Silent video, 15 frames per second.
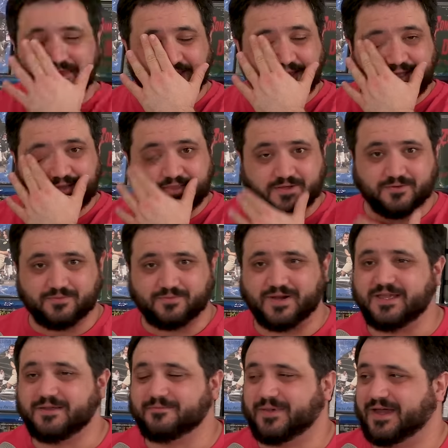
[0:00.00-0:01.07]
the
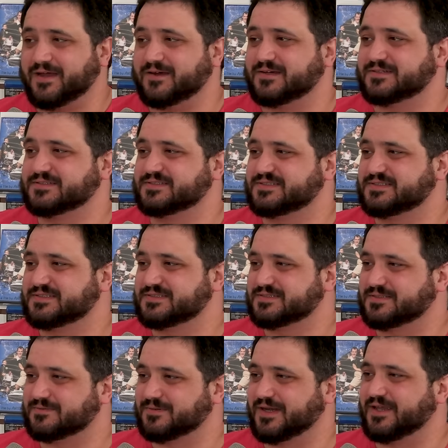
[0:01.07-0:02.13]
ring bearers,
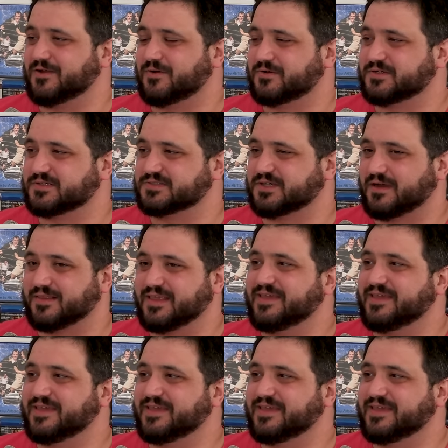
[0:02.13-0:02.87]
the ring holders are